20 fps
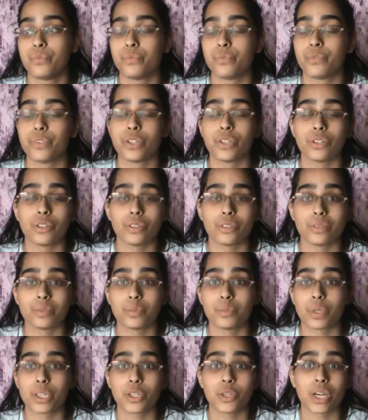Feel
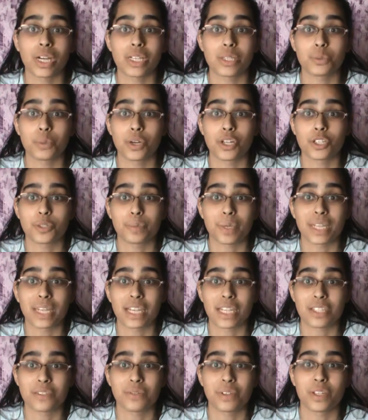when you guys watch my
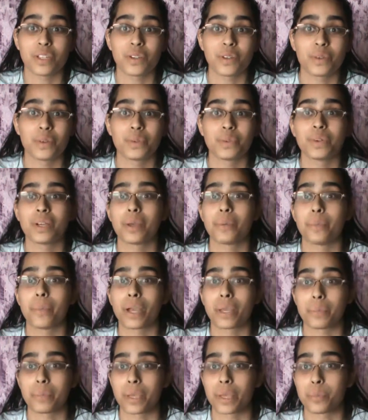next video, it
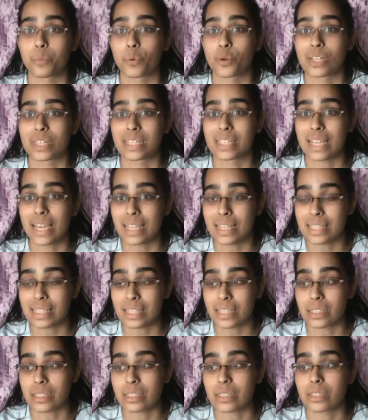might make more sense
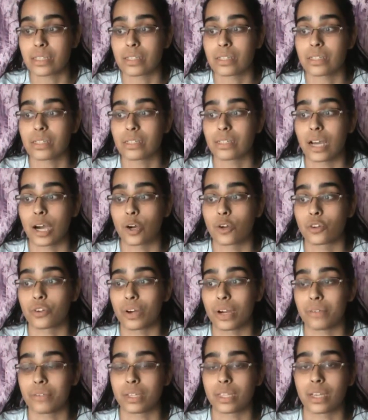as to how
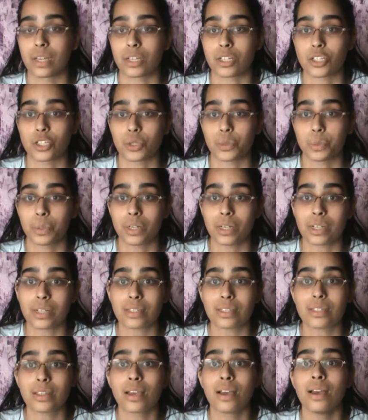gravity actually
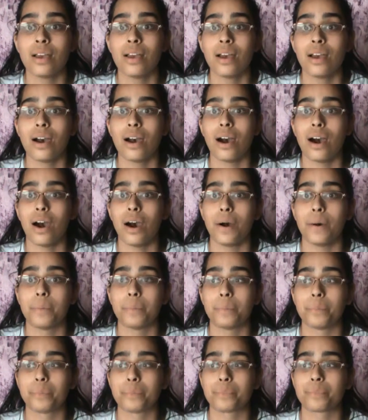works.
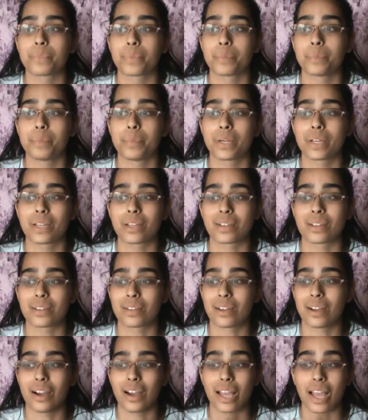But
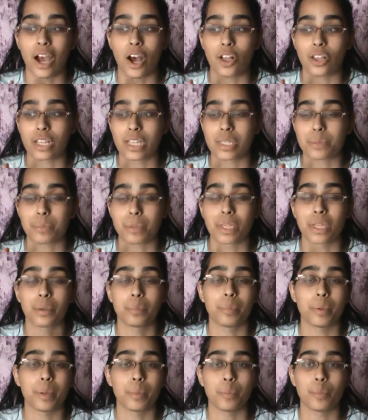I'll explain a
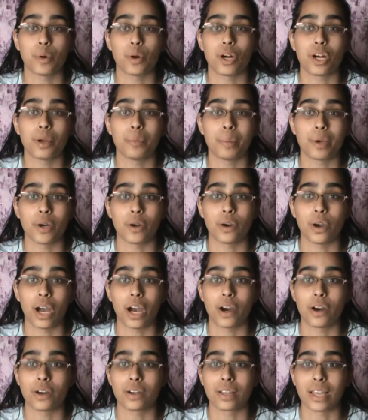bit more about
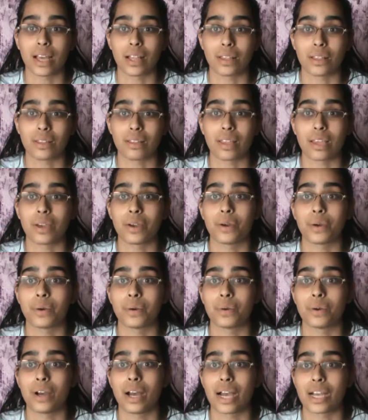how
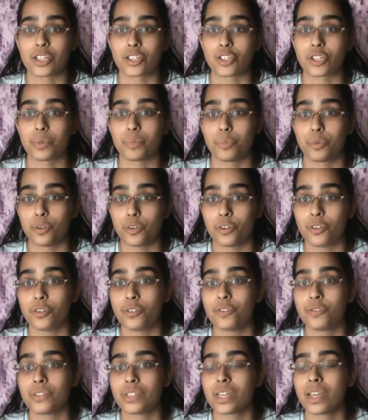Galileo actually
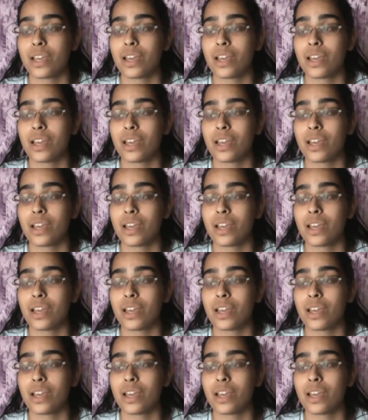proved